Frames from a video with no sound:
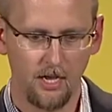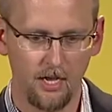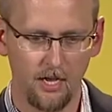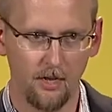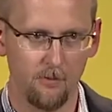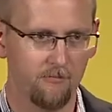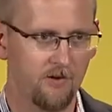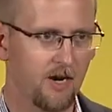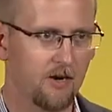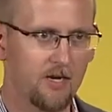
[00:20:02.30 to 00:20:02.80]

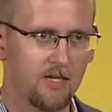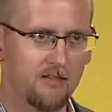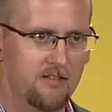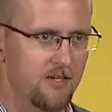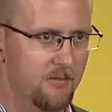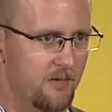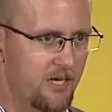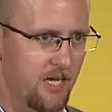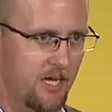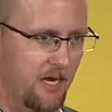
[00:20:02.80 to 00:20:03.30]
very
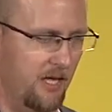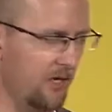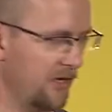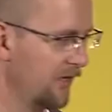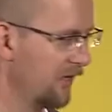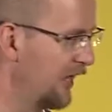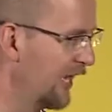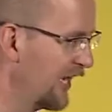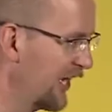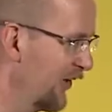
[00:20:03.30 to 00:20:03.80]
intimidating.
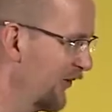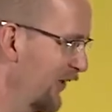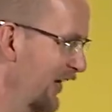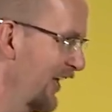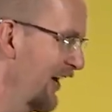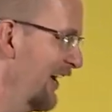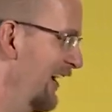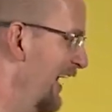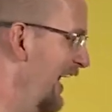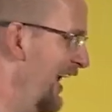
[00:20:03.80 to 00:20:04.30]
I go
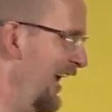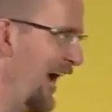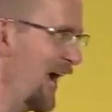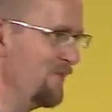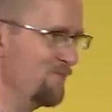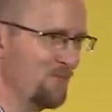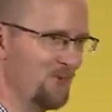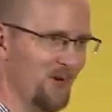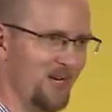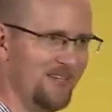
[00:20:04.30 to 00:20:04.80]
in and I
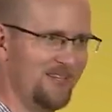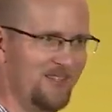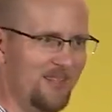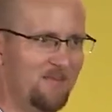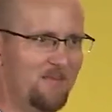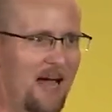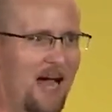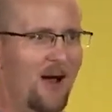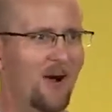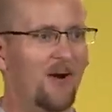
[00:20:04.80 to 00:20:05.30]
print
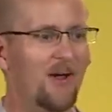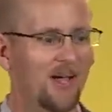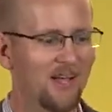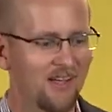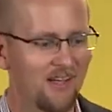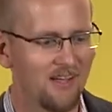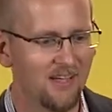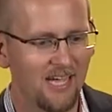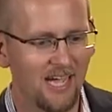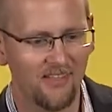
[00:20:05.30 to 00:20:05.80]
them out,
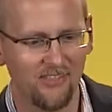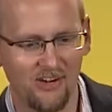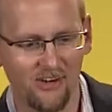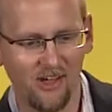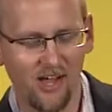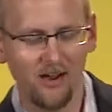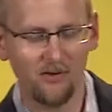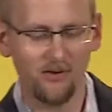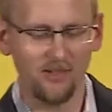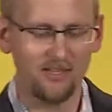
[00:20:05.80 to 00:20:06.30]
and they're
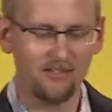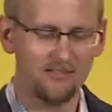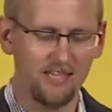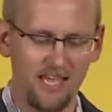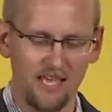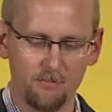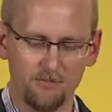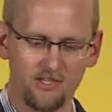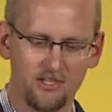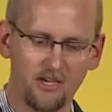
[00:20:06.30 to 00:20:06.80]
not really
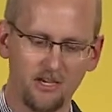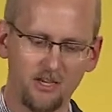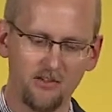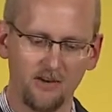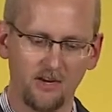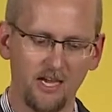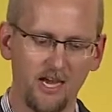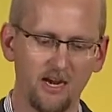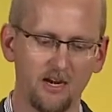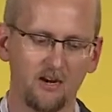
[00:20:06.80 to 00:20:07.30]
taped good.
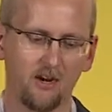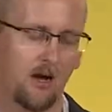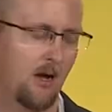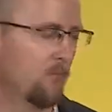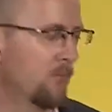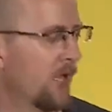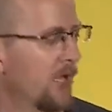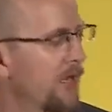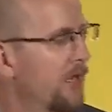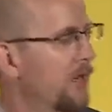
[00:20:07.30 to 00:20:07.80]
They're kind of I'm like,